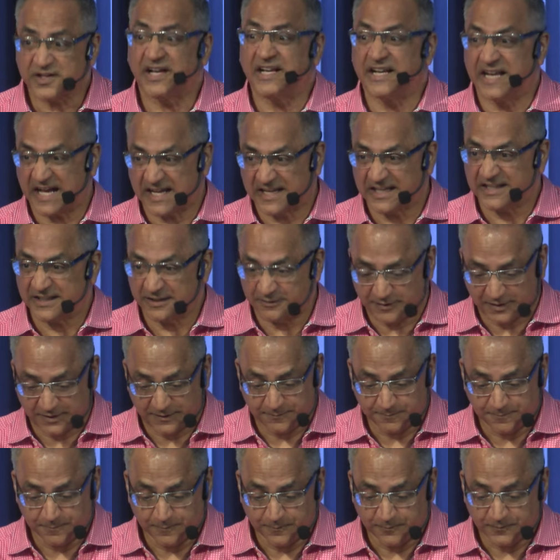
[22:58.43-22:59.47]
and how to live it.
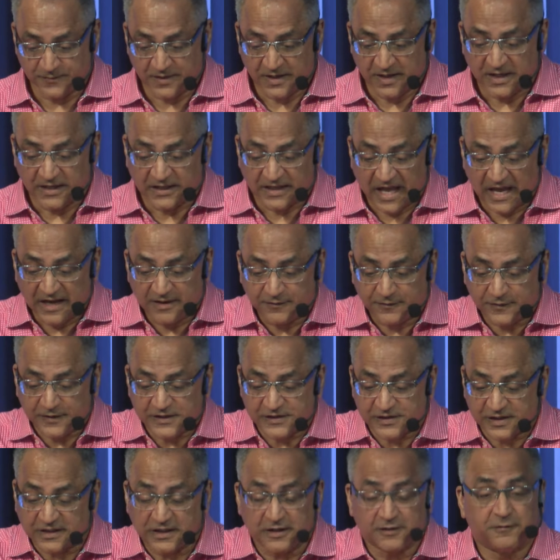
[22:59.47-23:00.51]
Life
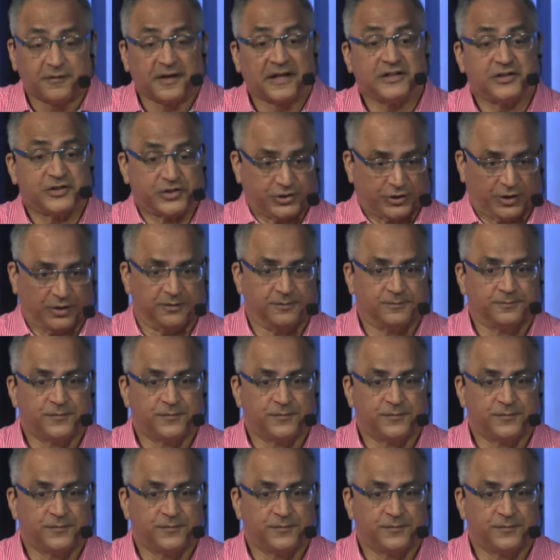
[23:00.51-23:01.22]
is an adventure.